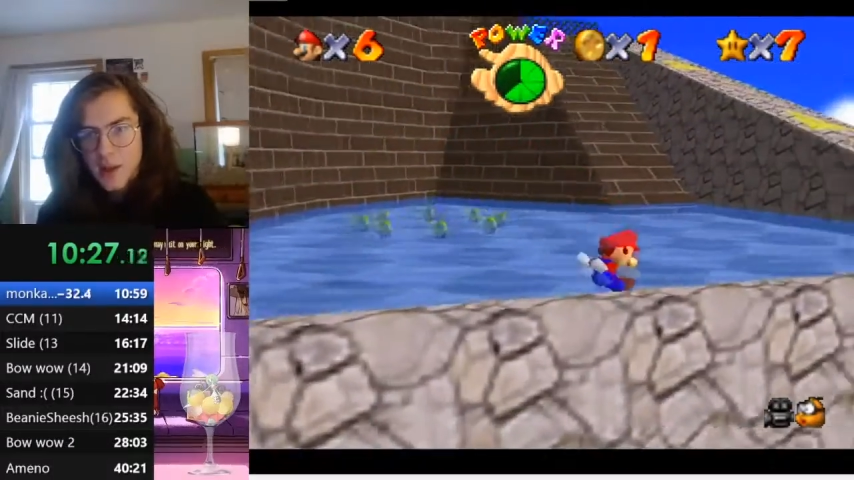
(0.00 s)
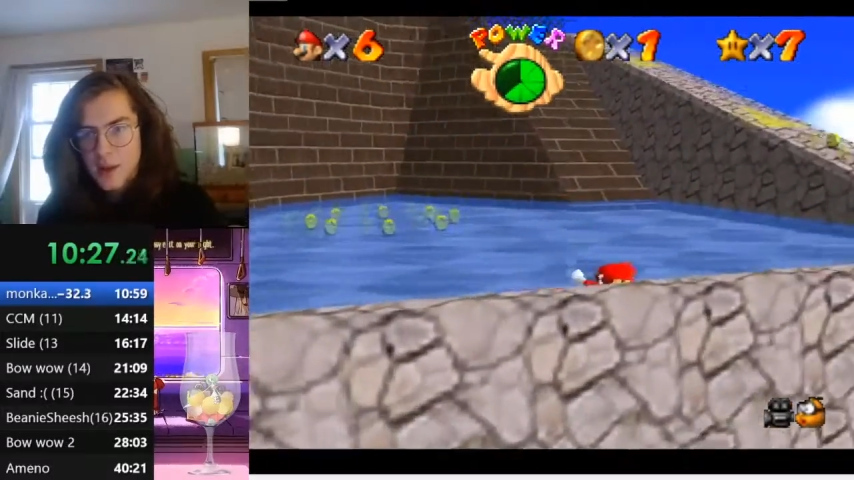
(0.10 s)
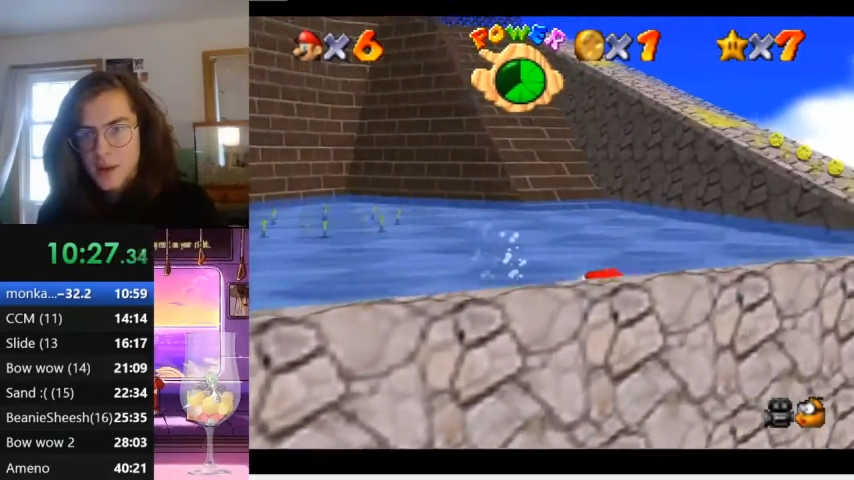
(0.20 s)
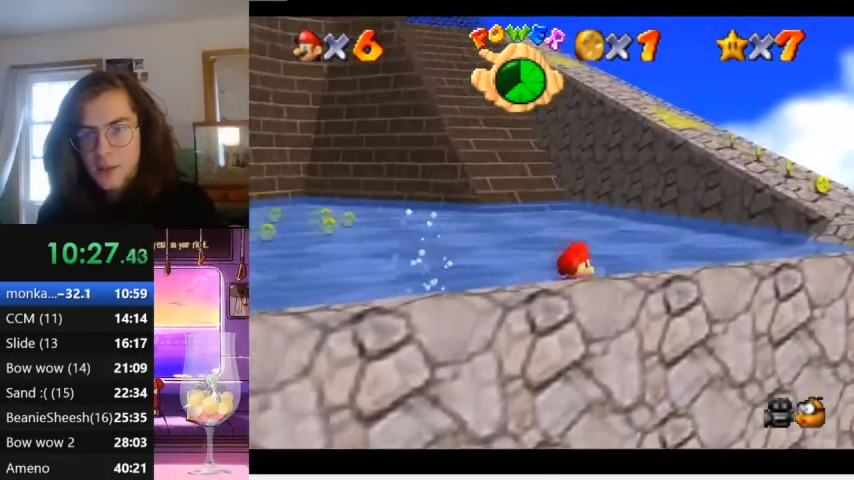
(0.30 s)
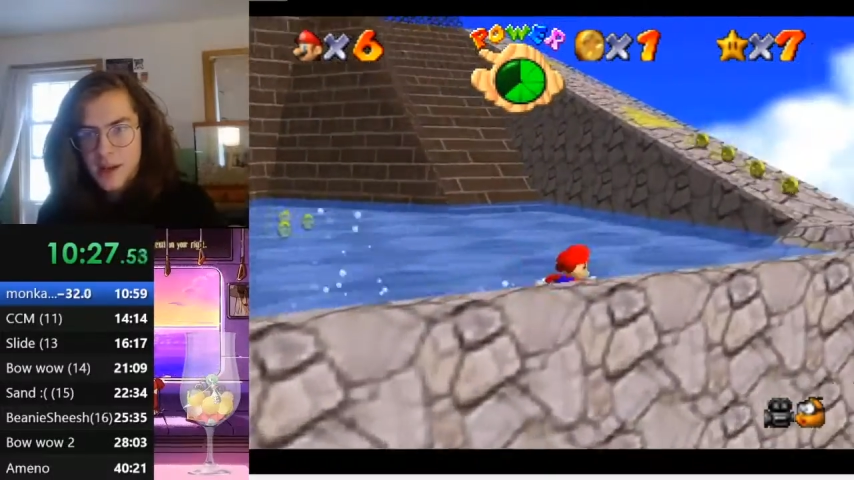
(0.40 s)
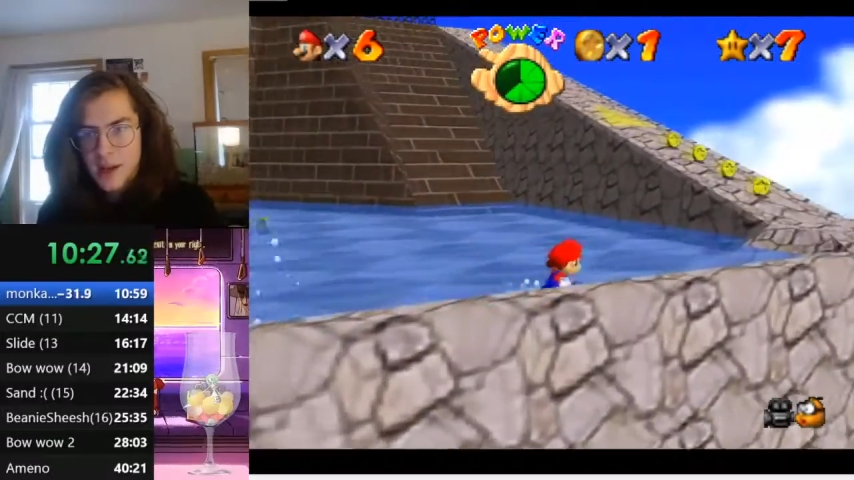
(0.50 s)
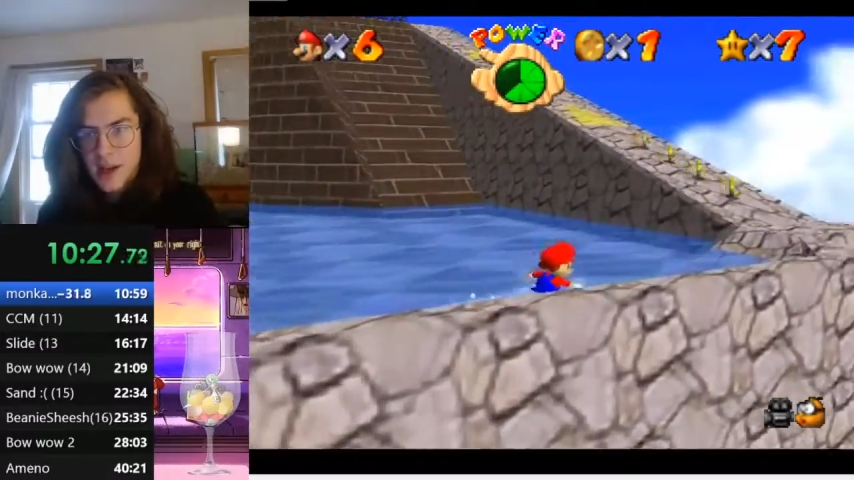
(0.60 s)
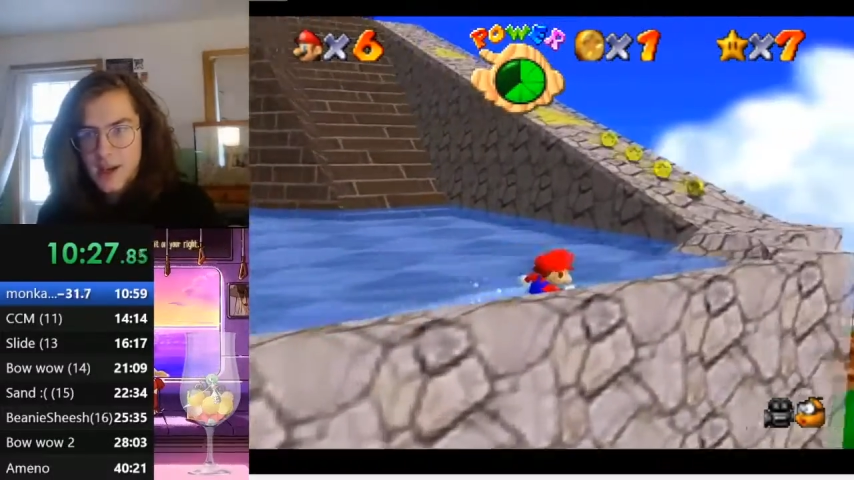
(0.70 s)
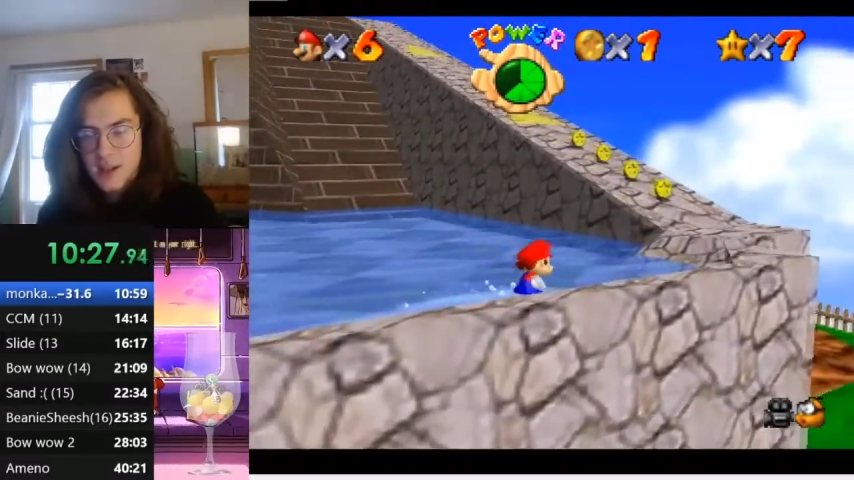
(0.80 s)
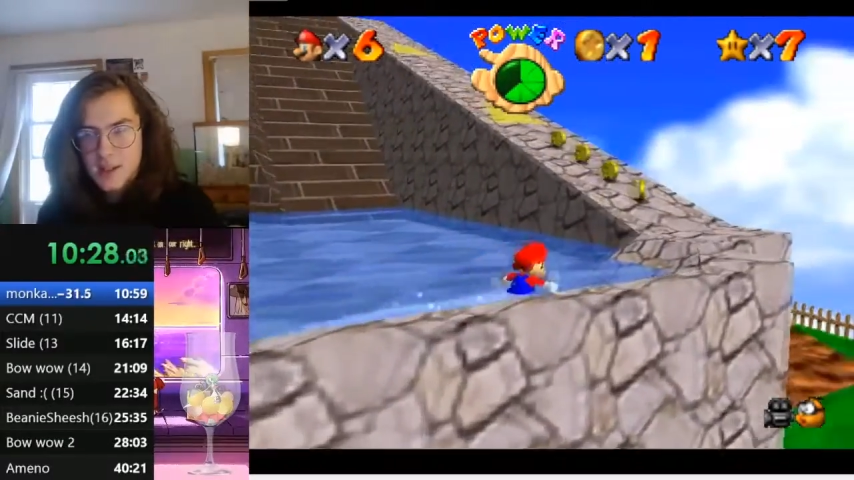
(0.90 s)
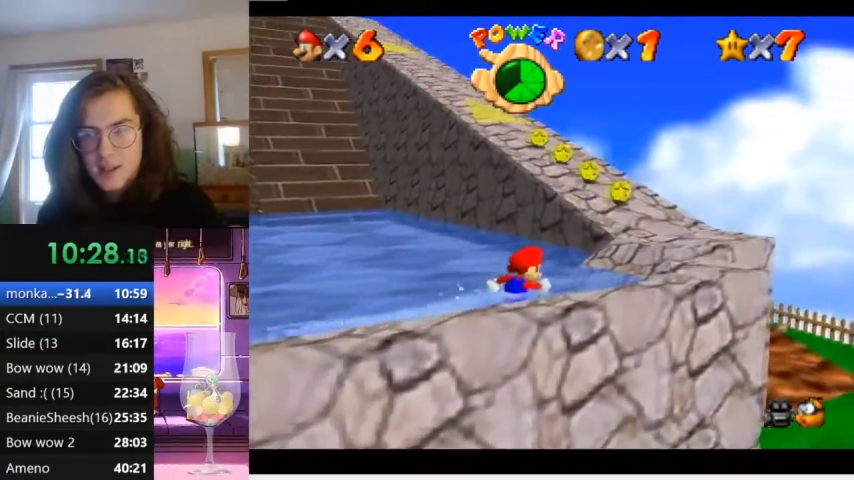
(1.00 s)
Oh my god.